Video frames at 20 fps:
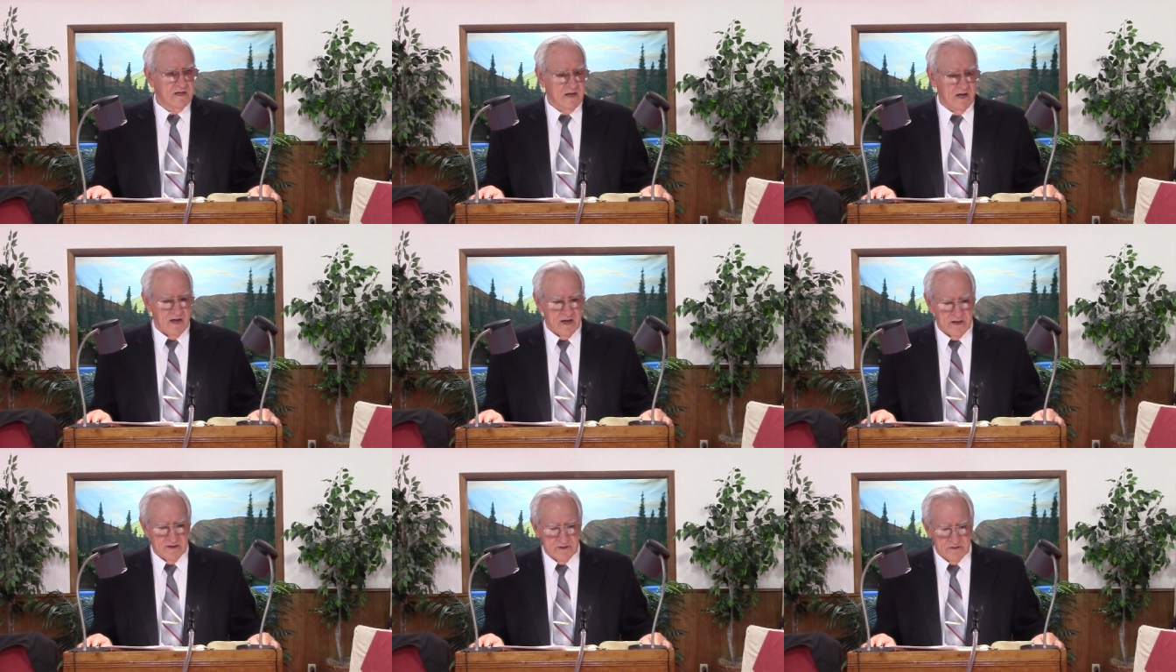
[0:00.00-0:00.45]

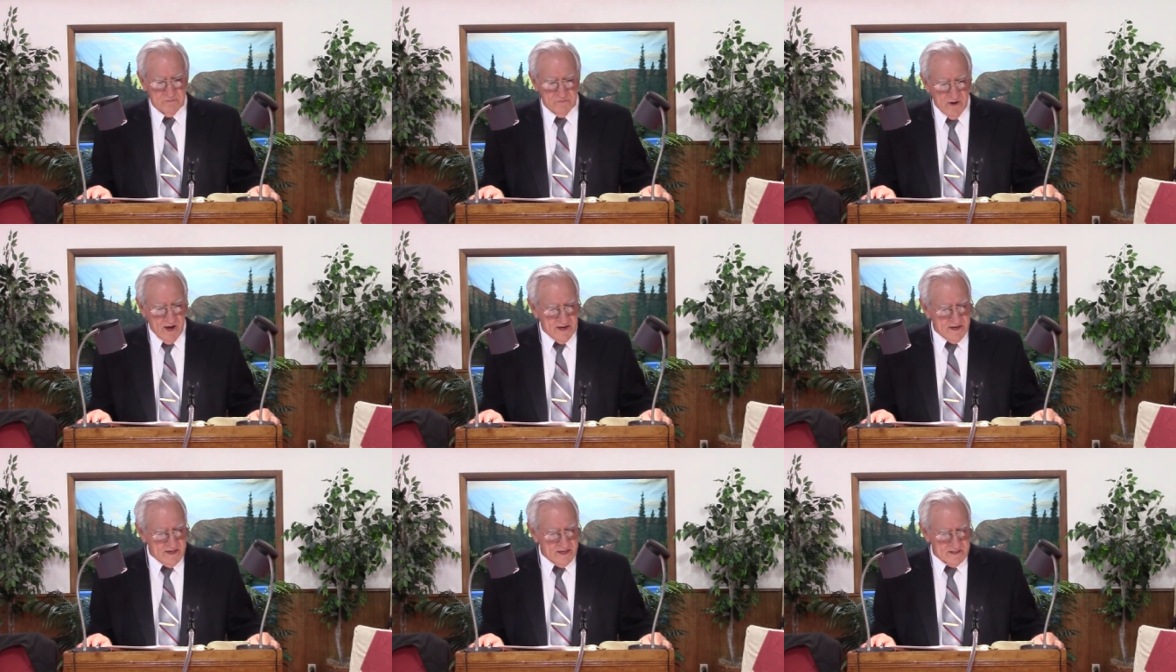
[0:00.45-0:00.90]
uh, the
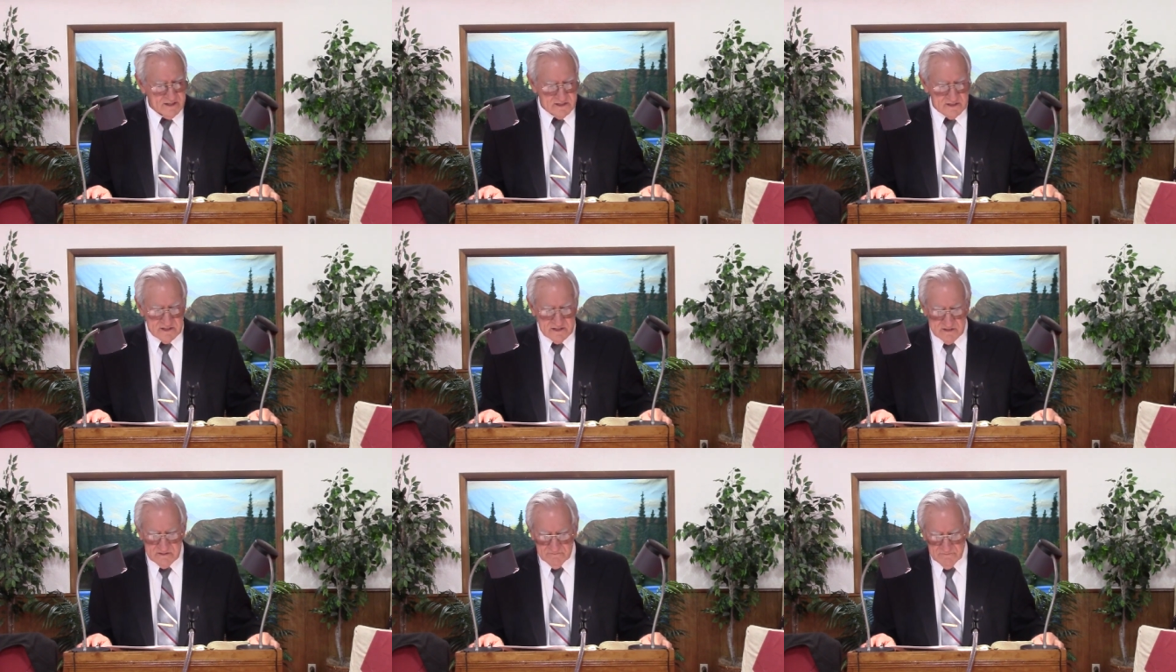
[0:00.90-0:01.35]

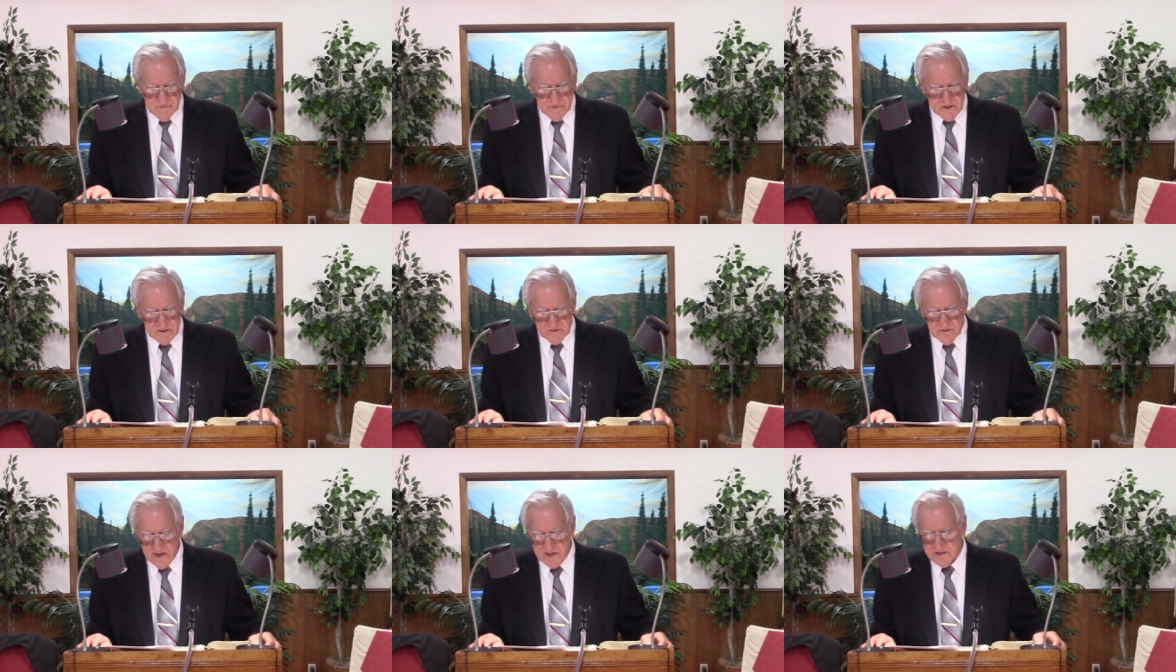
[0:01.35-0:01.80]
writings,
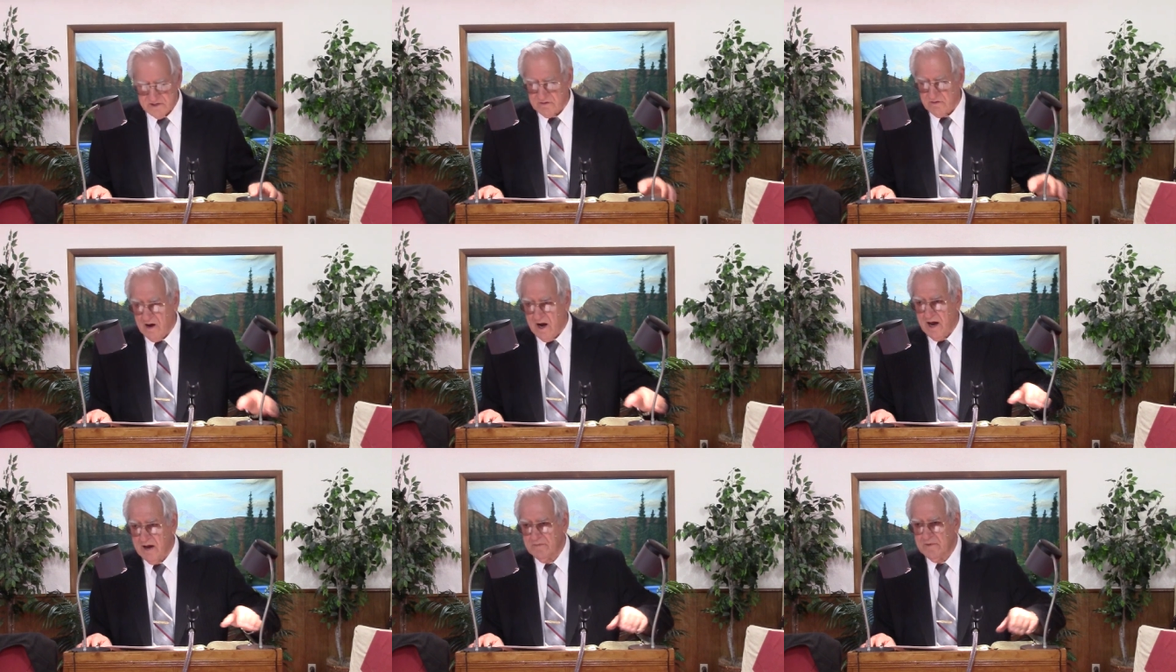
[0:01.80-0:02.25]
the
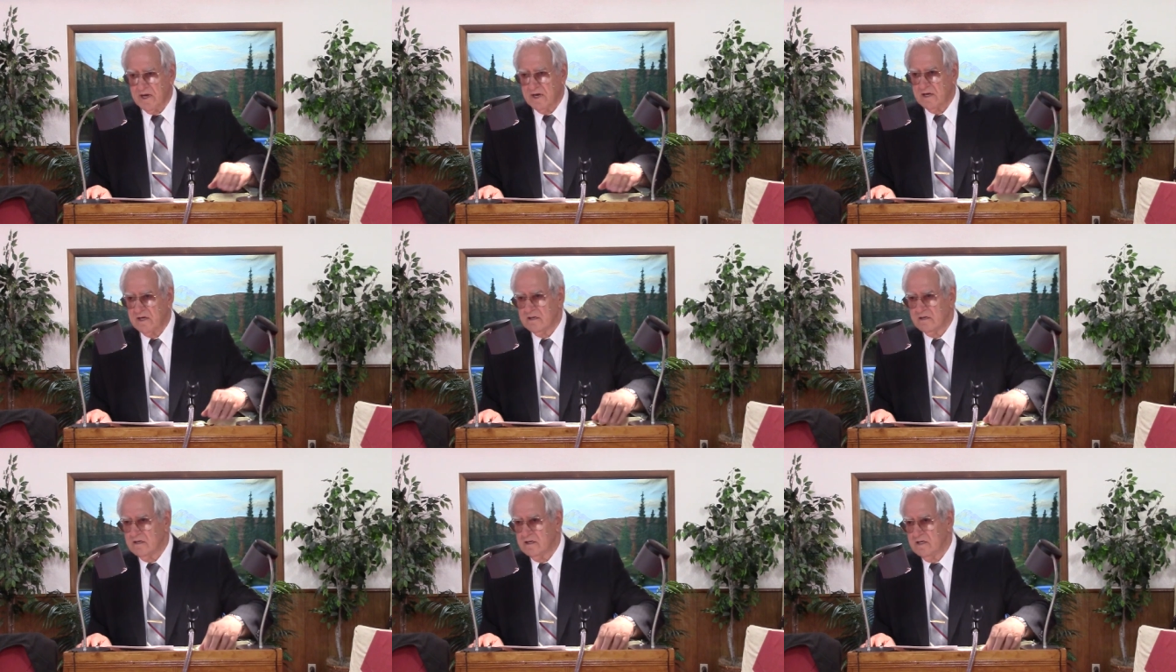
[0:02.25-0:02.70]

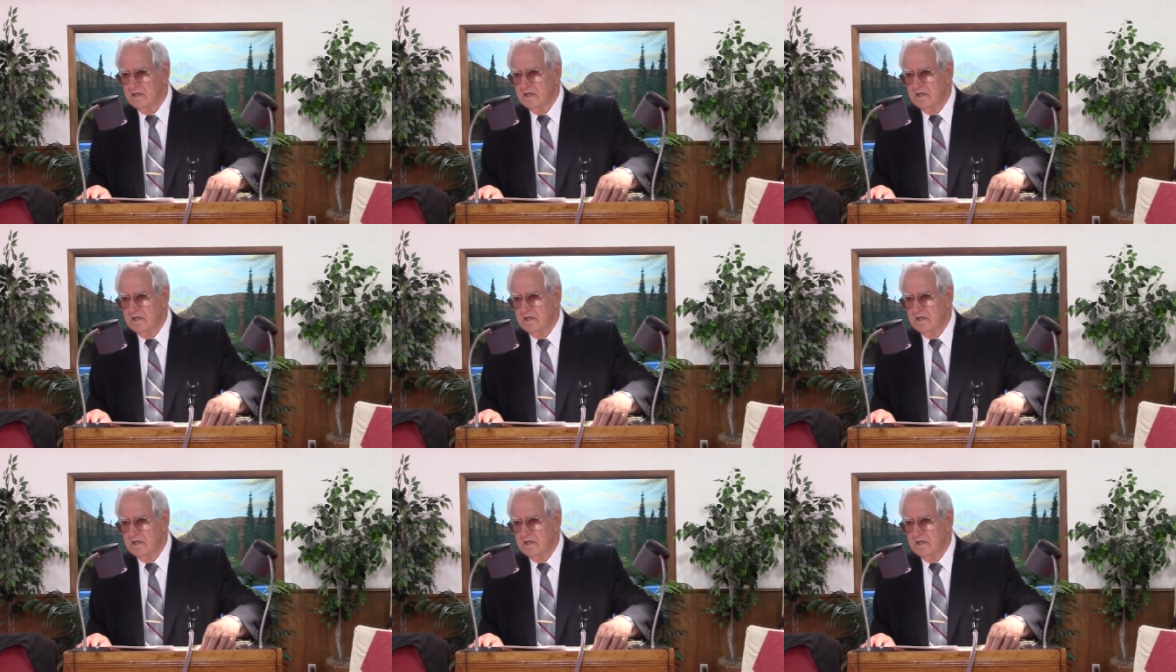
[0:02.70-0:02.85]
transcribing,